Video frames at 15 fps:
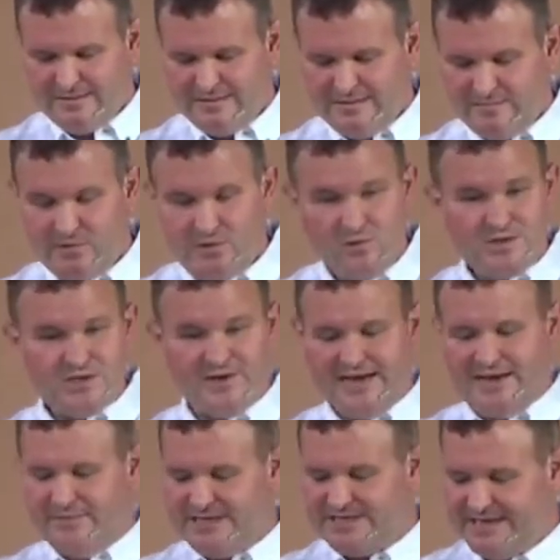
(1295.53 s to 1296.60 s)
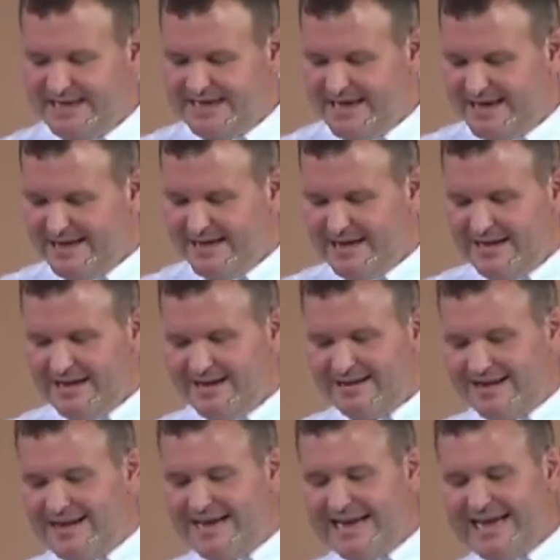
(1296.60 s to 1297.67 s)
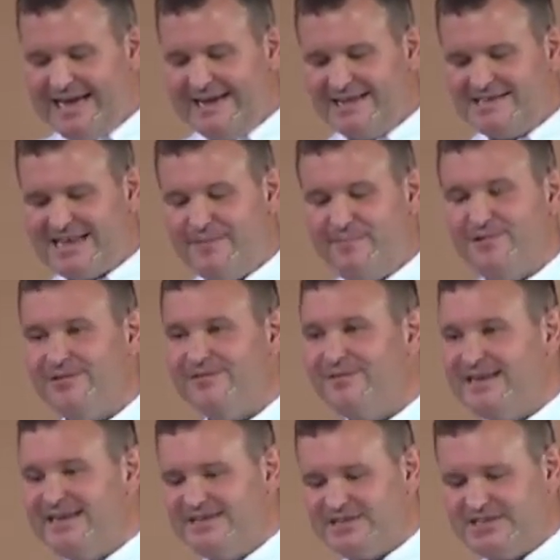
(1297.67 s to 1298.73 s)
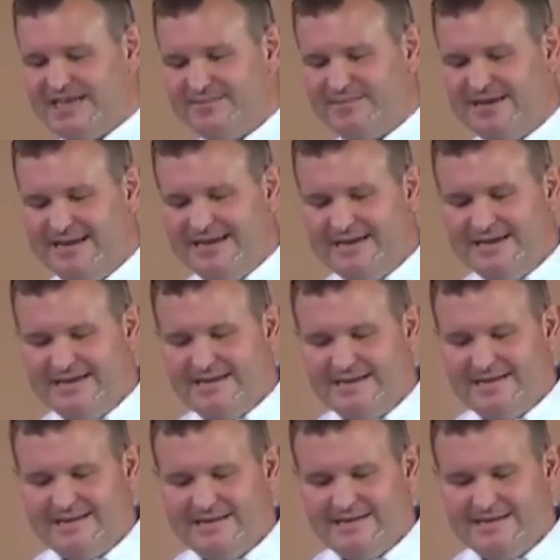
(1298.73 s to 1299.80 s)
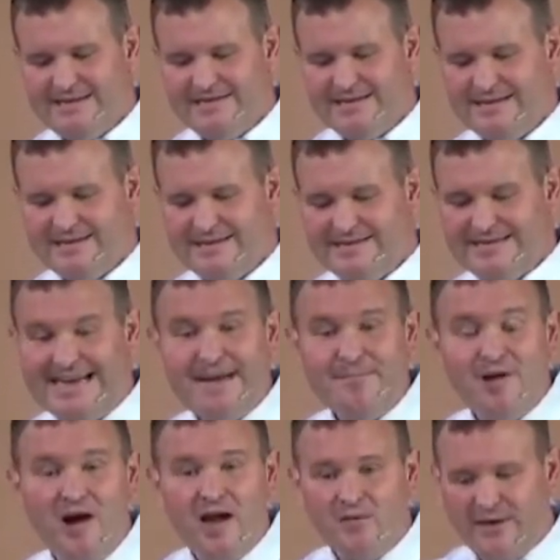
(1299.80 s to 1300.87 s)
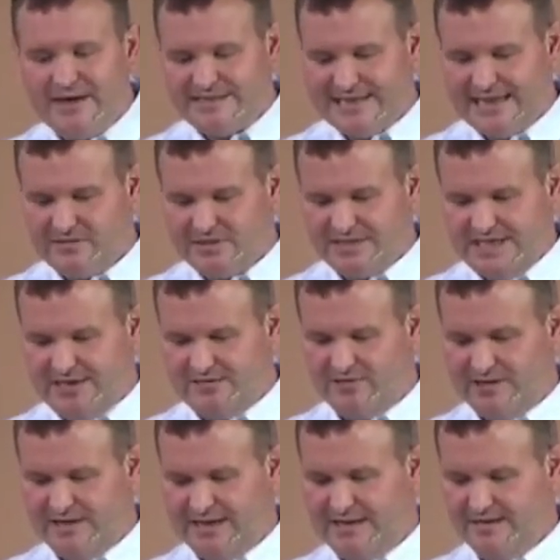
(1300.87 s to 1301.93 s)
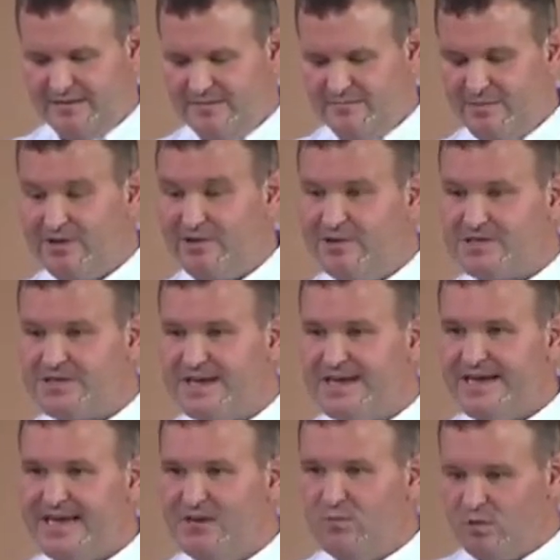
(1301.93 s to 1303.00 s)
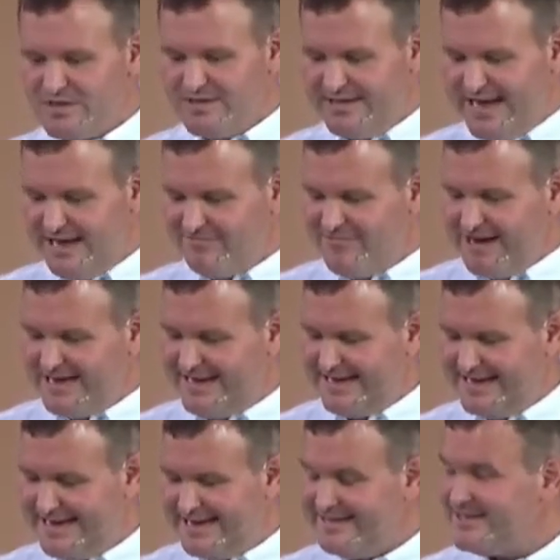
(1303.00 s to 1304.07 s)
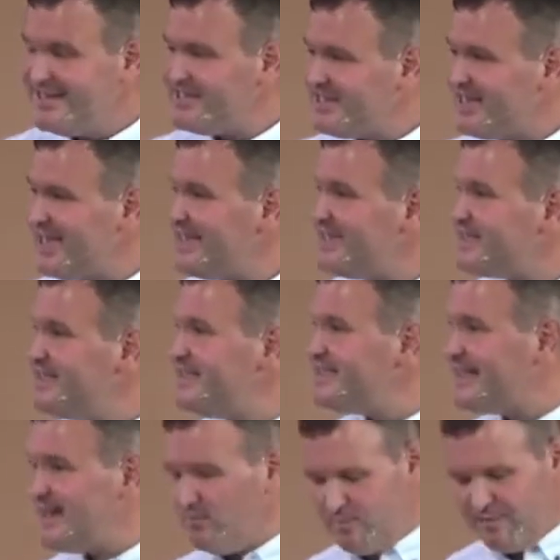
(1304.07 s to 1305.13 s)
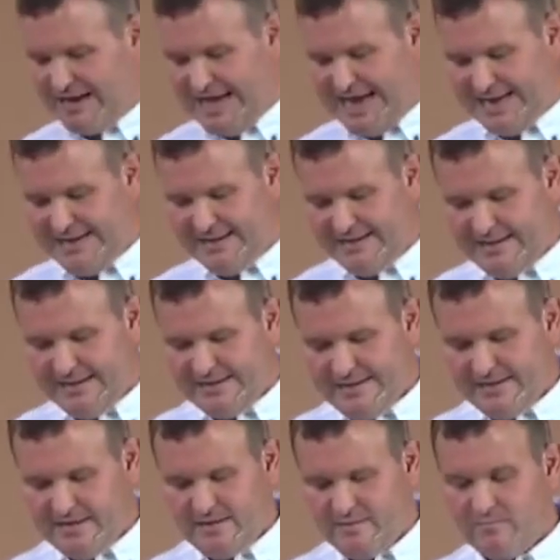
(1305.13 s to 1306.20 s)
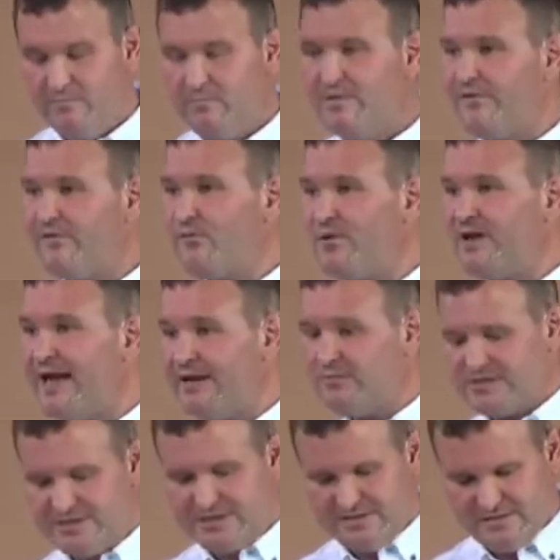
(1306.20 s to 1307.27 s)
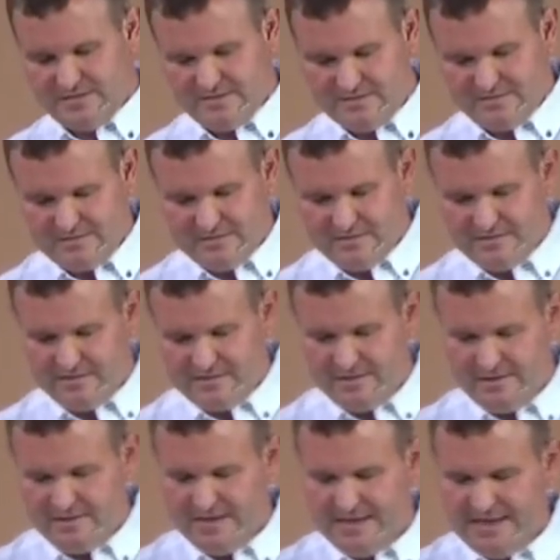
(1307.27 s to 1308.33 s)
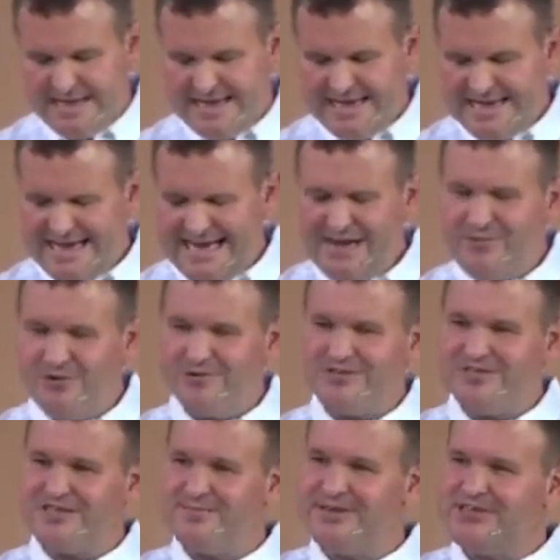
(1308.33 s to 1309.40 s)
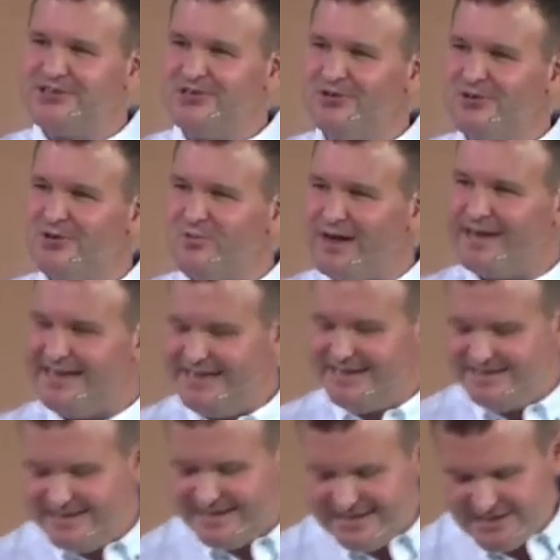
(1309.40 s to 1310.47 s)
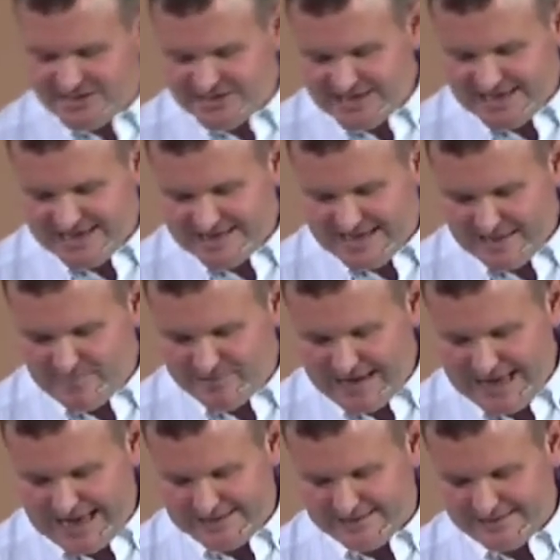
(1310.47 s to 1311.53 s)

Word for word: But also here, we see a clear example of leadership. Nehemiah went out secretly because he wasn't yet ready to share his detailed plan with everybody else. He wanted to be sure that when he did share that plan,